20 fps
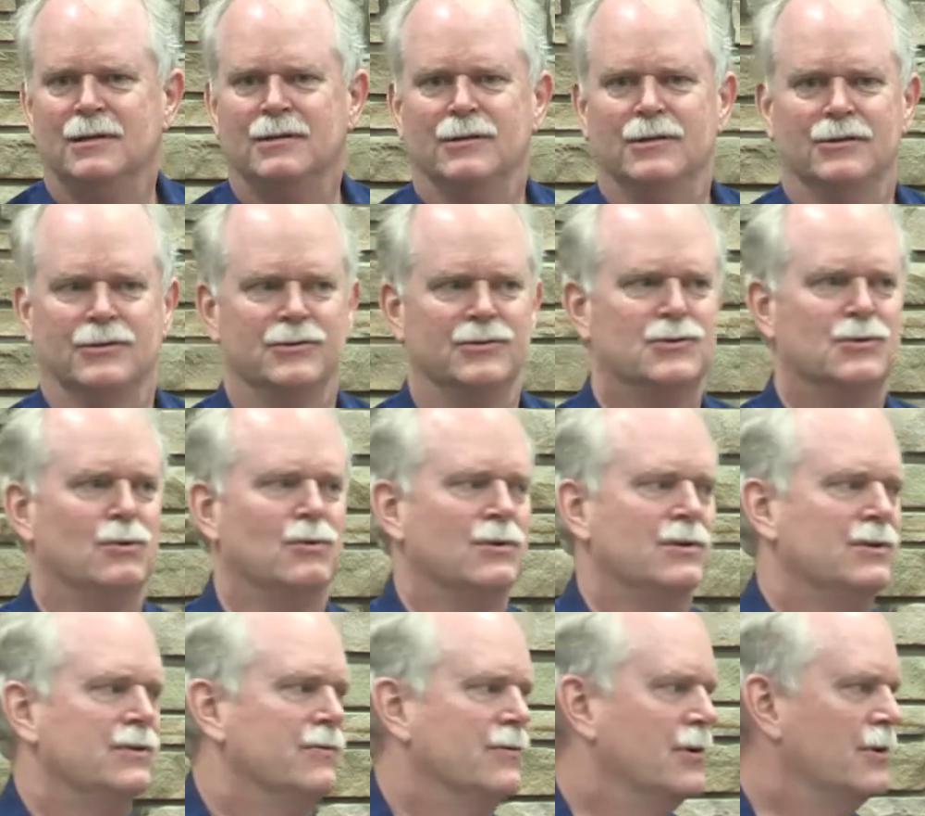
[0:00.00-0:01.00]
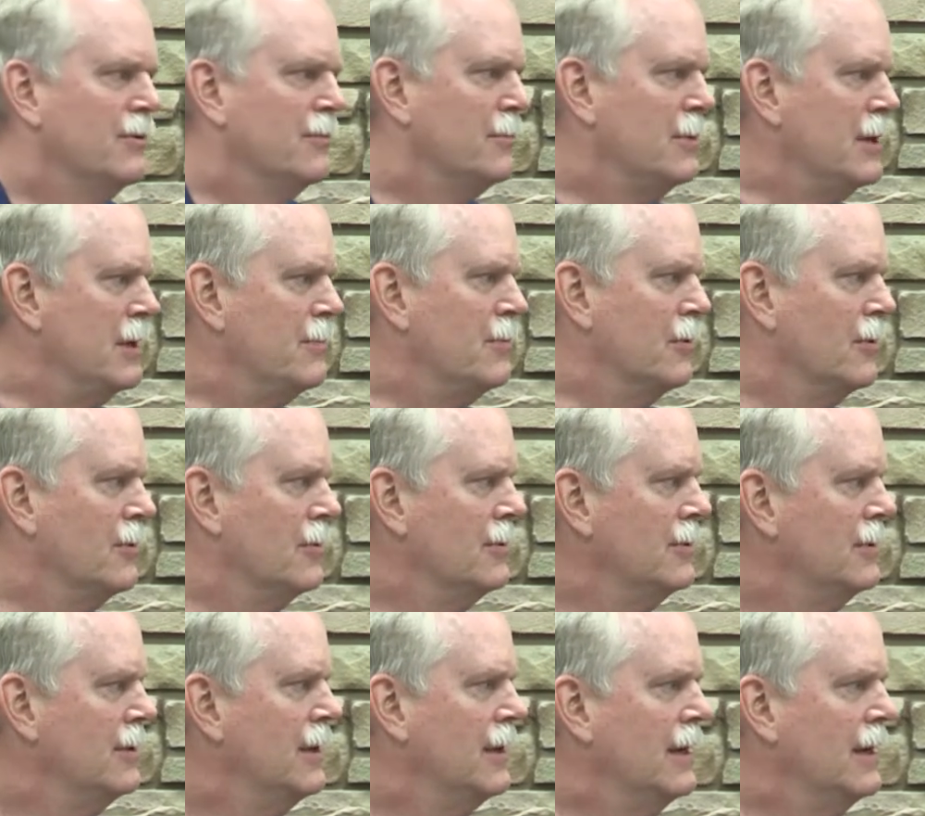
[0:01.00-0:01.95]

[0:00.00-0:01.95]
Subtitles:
to the stories of other people.